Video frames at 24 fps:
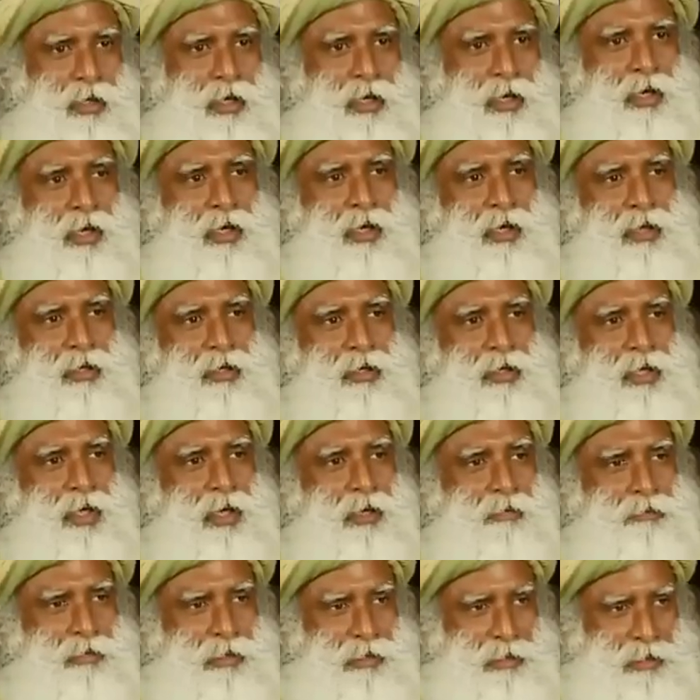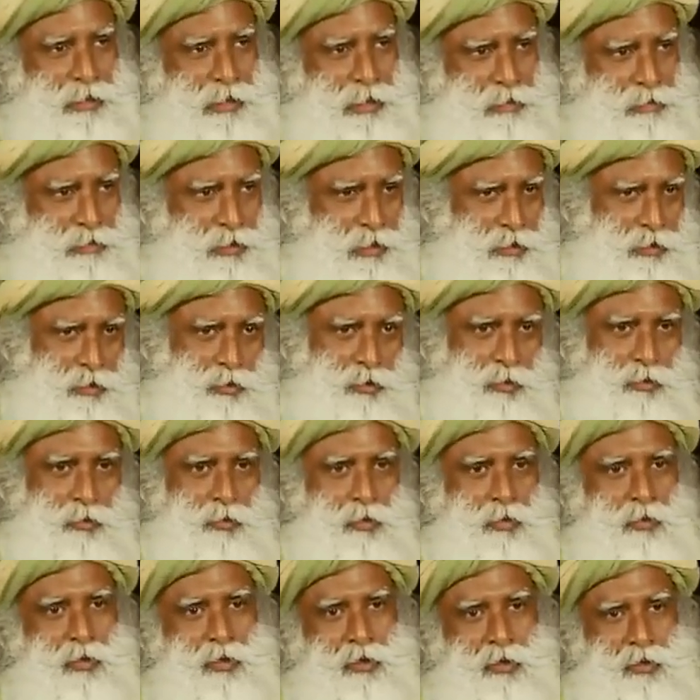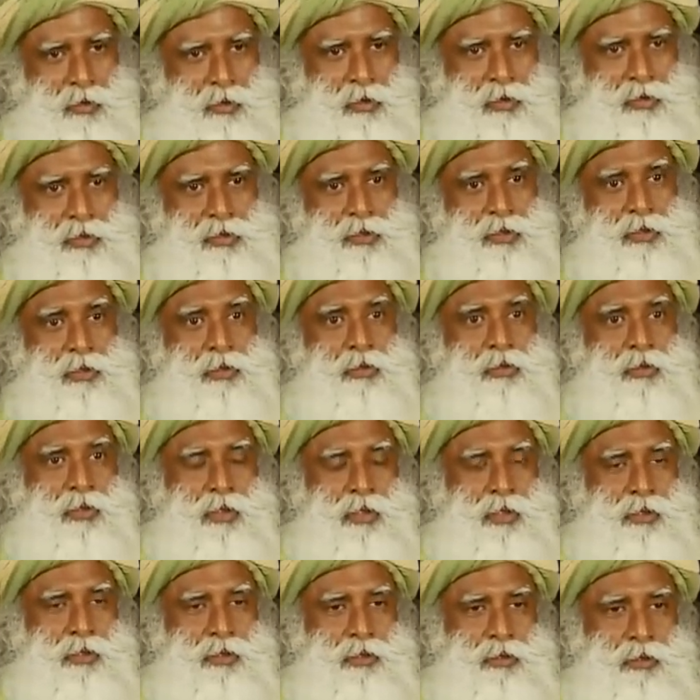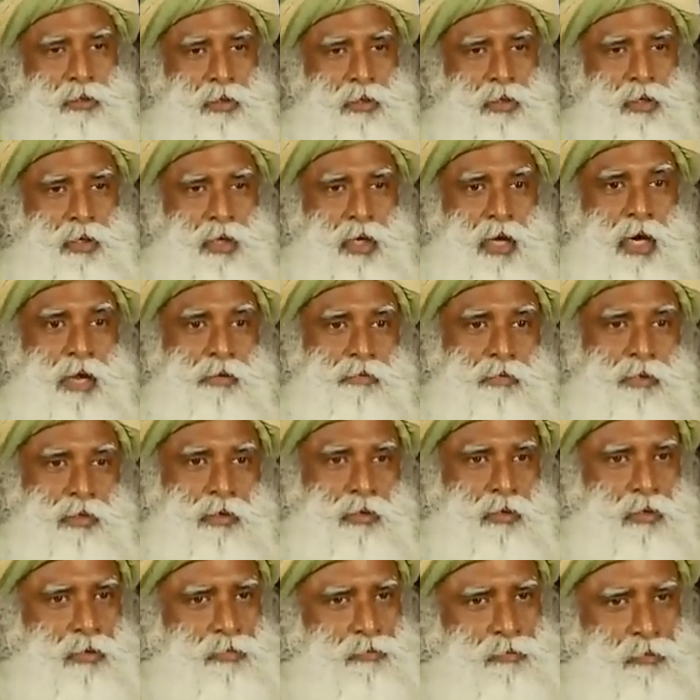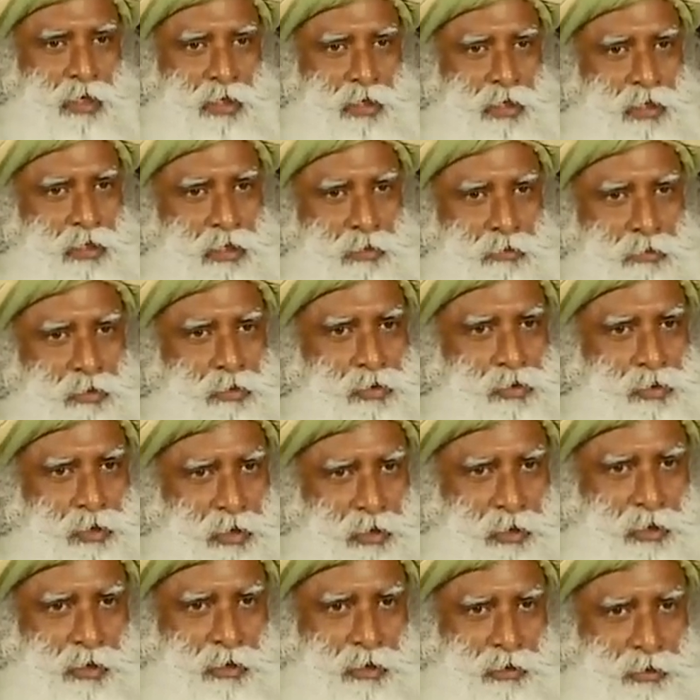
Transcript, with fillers: And I will dissect your vocal cords and look in, I will not find any music.